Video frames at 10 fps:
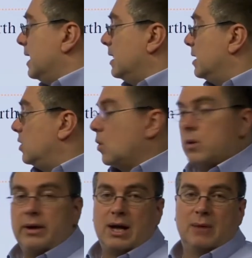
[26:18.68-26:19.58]
in the
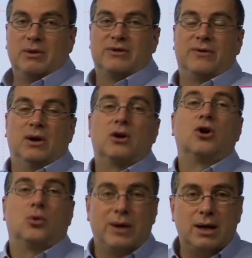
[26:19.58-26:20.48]
northern hemisphere.
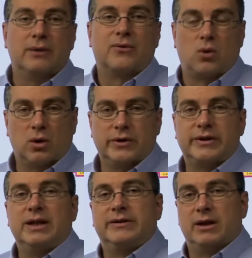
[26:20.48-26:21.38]
Korea, of
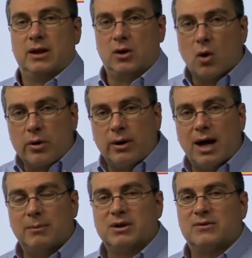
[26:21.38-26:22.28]
course, is in the northern
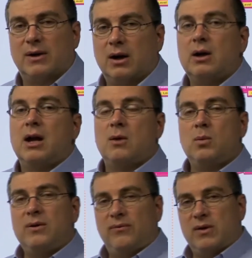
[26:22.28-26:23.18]
hemisphere, and
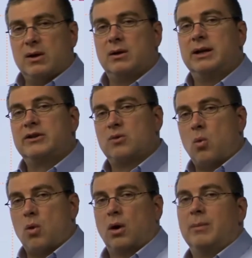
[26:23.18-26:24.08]
we feel it's
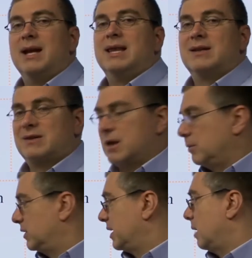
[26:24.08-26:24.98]
warm in the
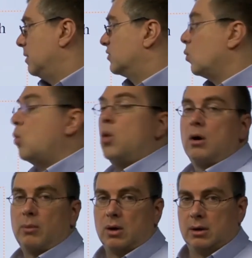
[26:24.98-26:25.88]
summertime. It's
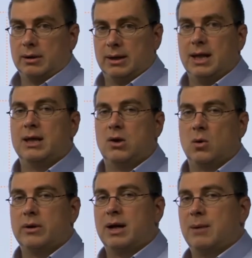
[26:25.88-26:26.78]
warmer in the
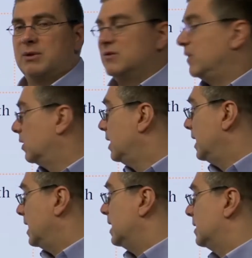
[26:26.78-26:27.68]
northern hemisphere
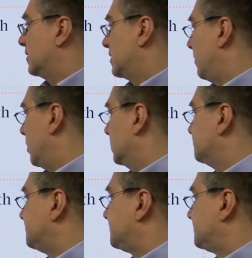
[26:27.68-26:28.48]
in the summer.